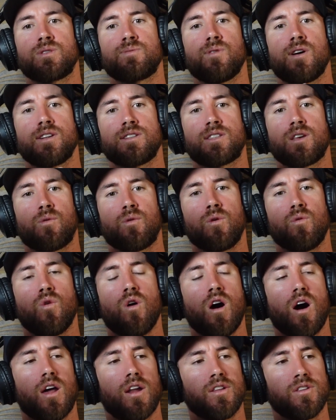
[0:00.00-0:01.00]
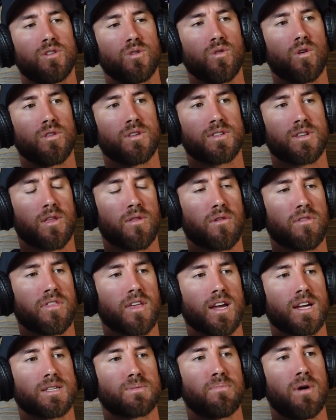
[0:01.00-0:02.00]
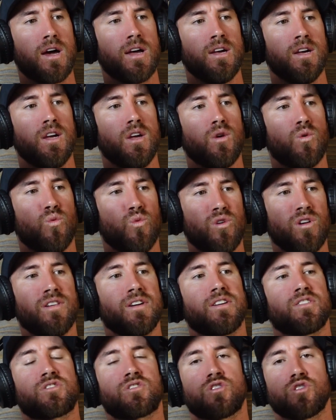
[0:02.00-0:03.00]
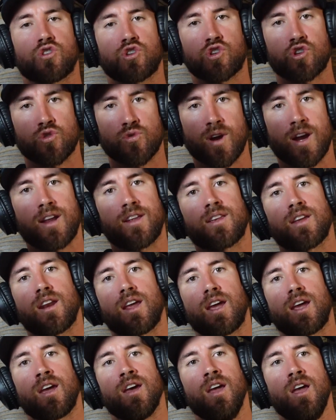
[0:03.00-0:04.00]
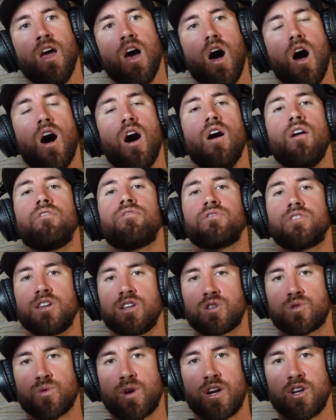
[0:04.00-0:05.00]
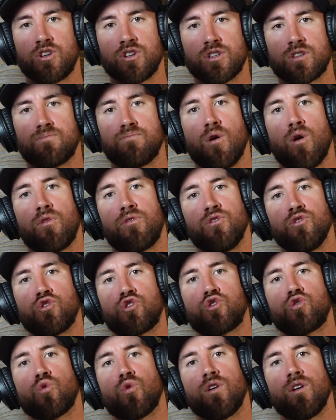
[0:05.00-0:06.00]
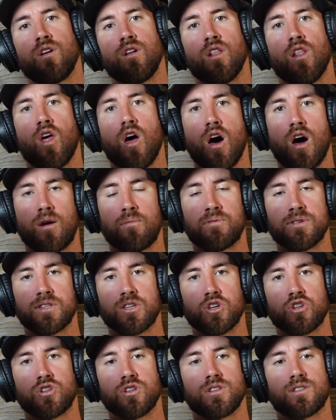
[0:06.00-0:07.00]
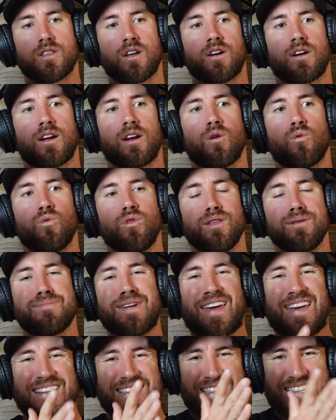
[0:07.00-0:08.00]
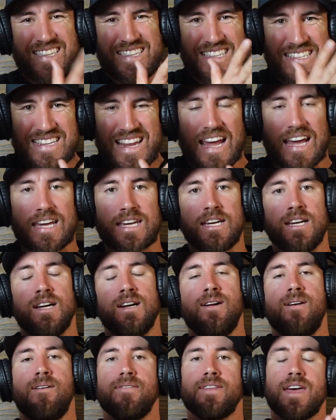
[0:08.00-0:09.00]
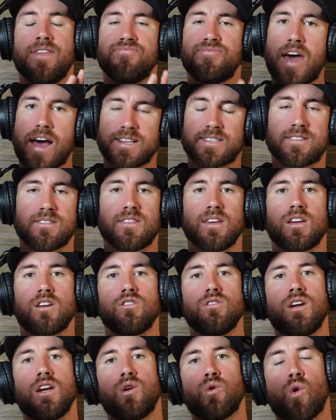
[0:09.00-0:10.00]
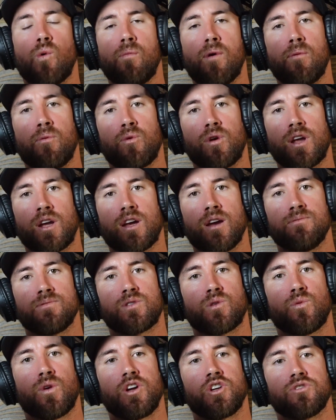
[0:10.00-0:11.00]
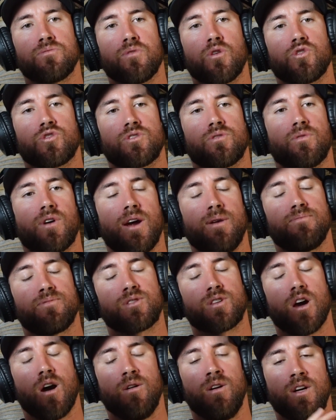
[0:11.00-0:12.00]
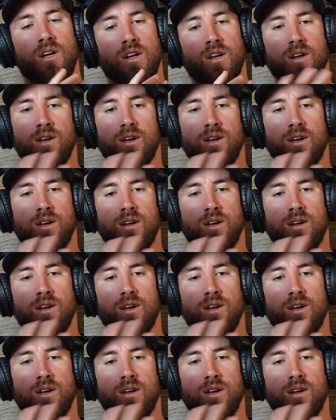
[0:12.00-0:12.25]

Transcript: response that we want and do all these other things, but really it's the strengthening of these ranges, both in short and long positions, that are going to really make it stick. And that's the thing you need to remember when it comes to range of motion, right? So